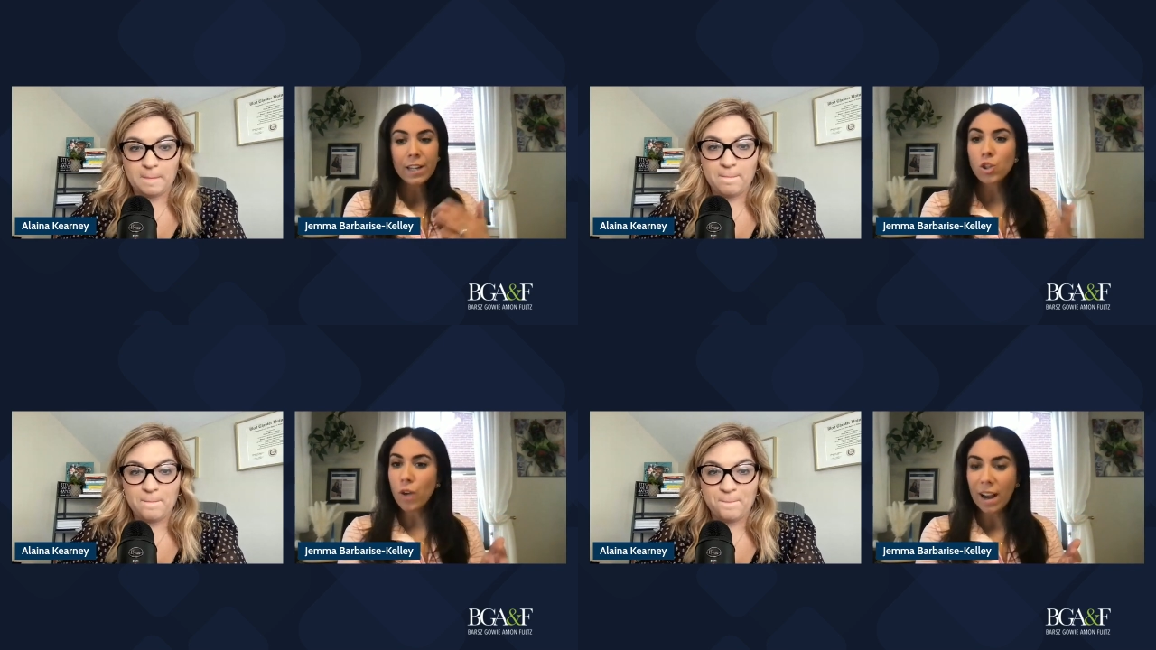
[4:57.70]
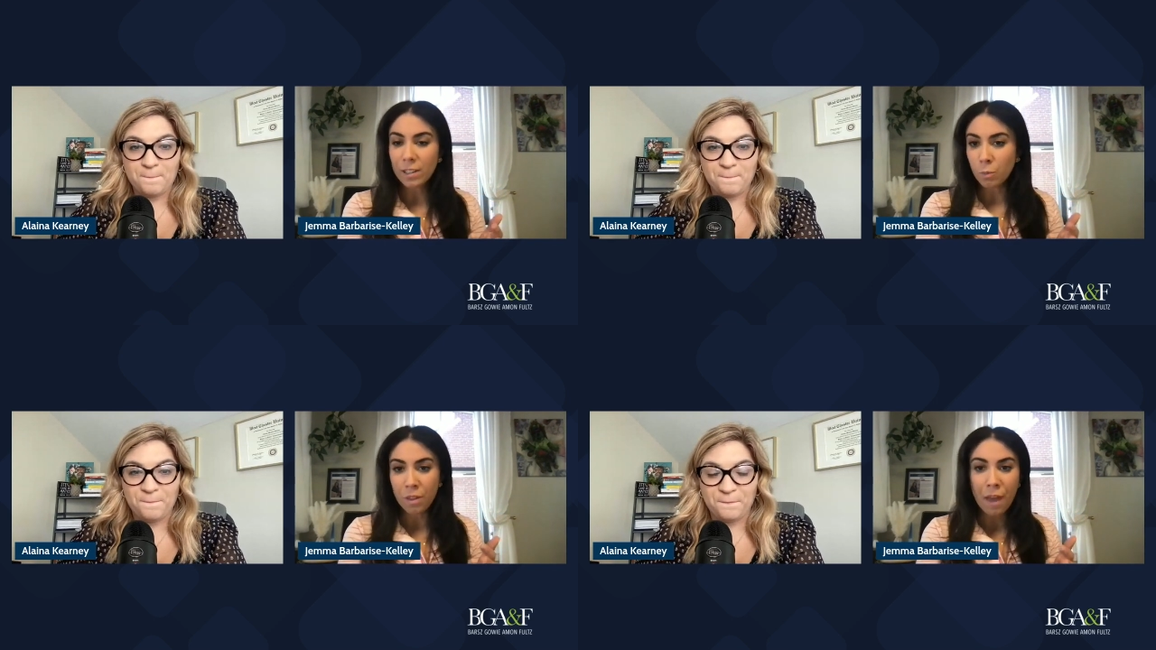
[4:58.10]

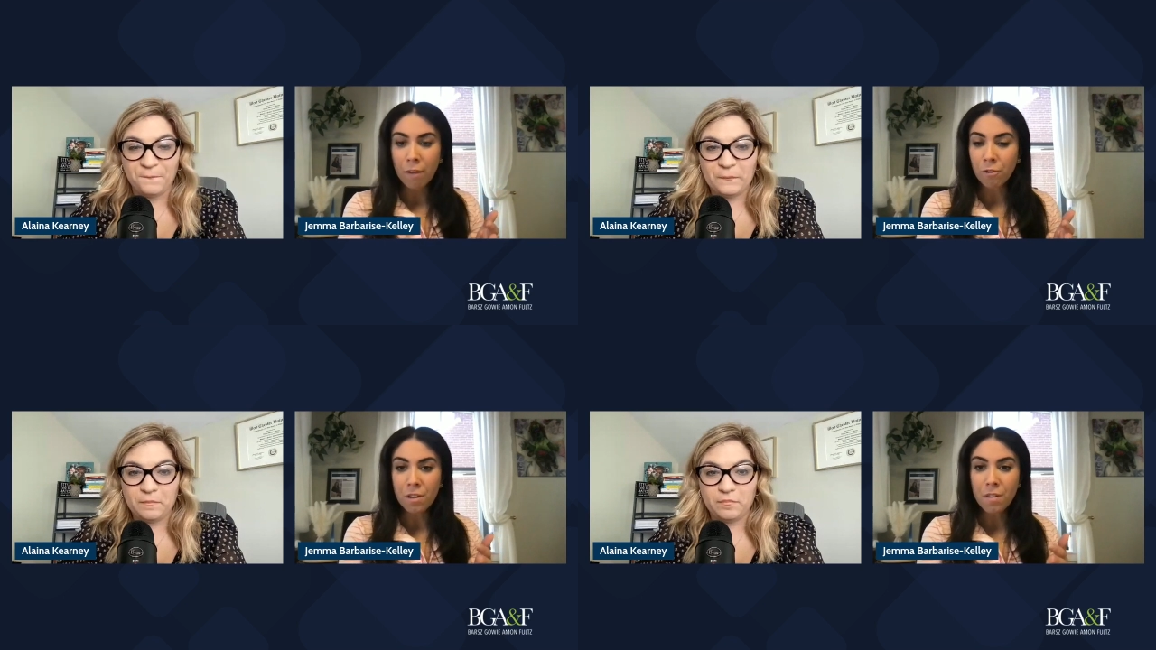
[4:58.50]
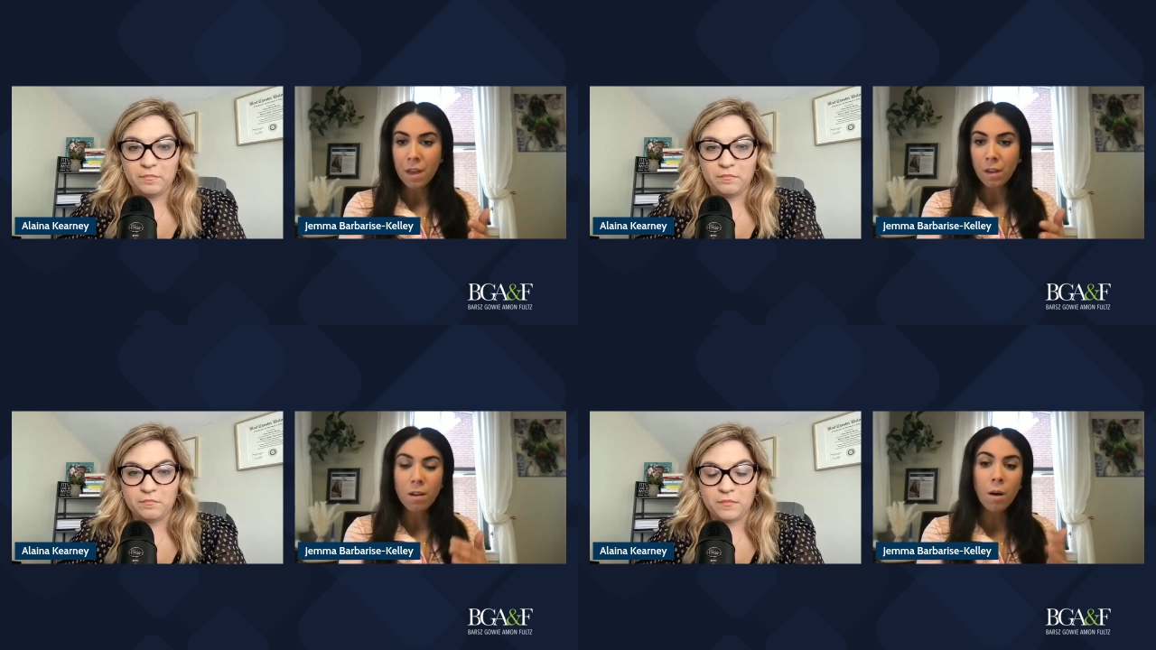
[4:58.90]
Speaker 1: interacted with
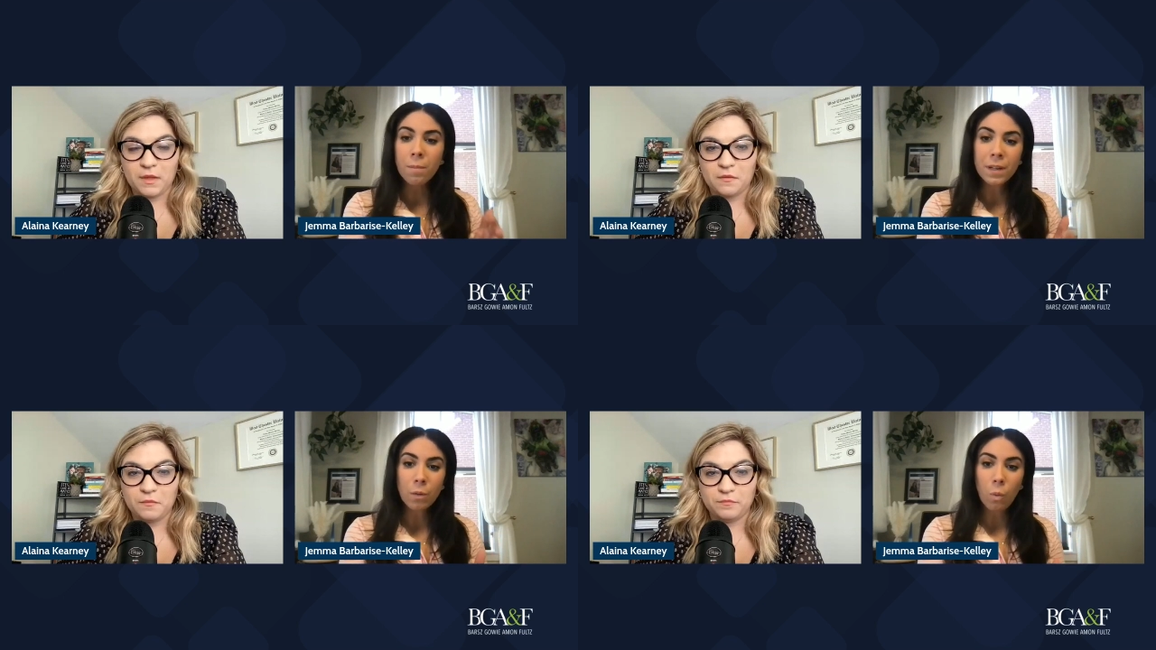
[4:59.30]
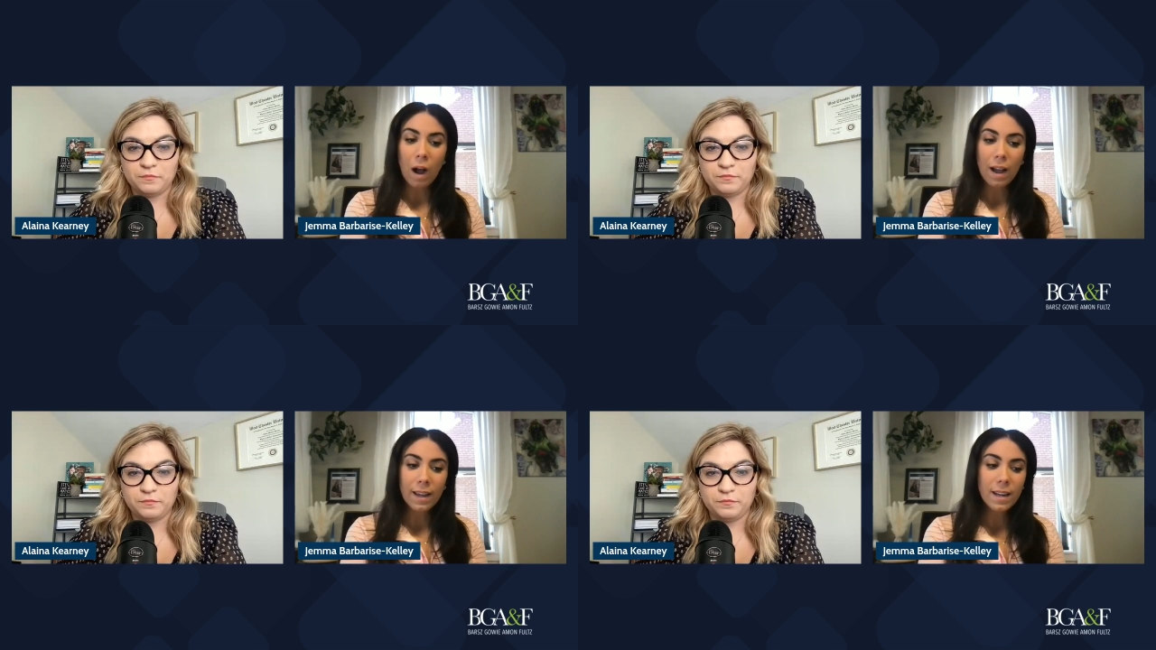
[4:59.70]
everything
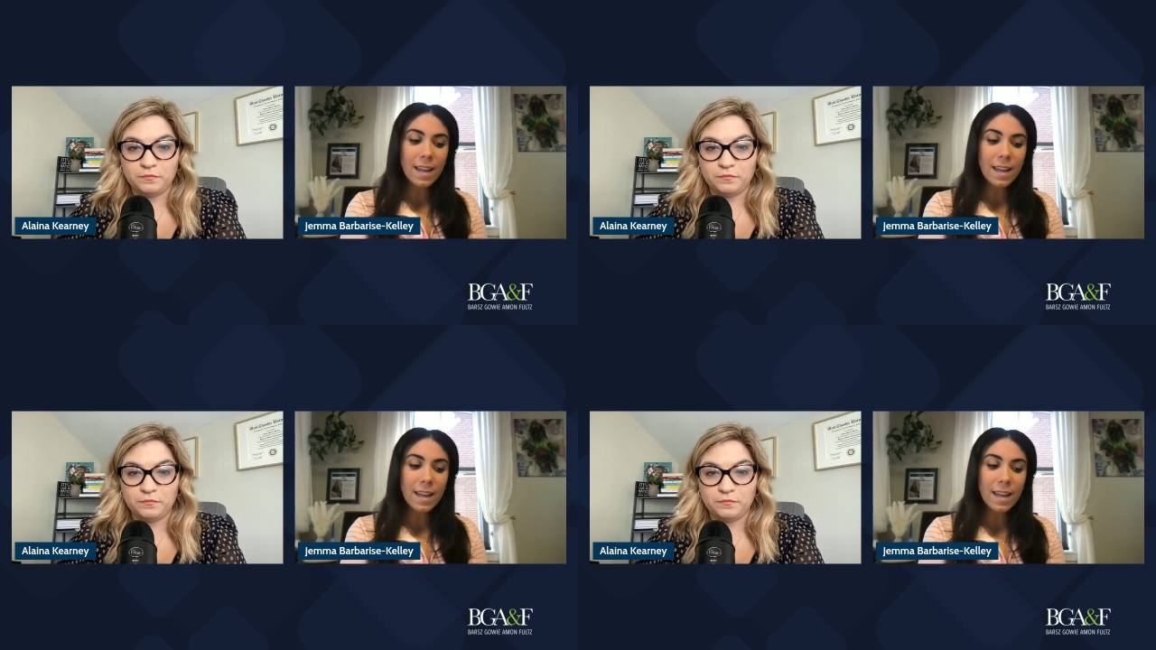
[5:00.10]
company-wide,